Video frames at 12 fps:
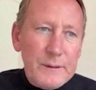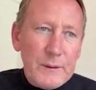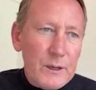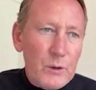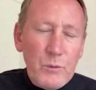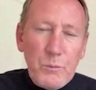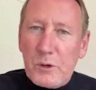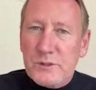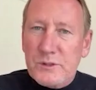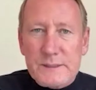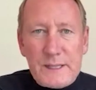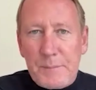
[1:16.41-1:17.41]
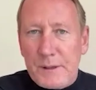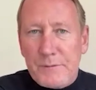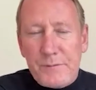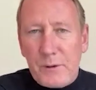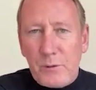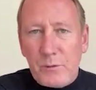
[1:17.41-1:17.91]
Who bosses that
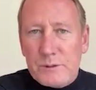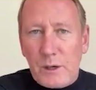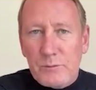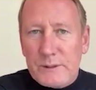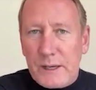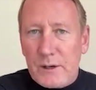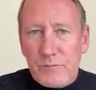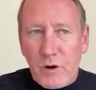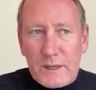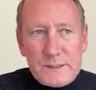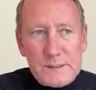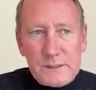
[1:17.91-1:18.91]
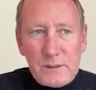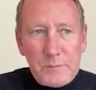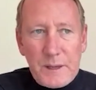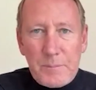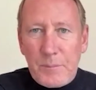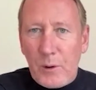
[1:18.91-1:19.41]
midfield? So Declan Rice is going to
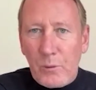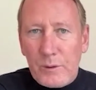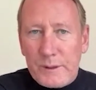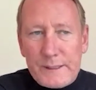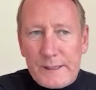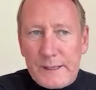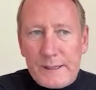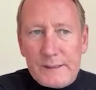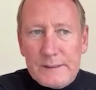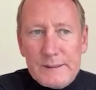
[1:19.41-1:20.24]
be important in there.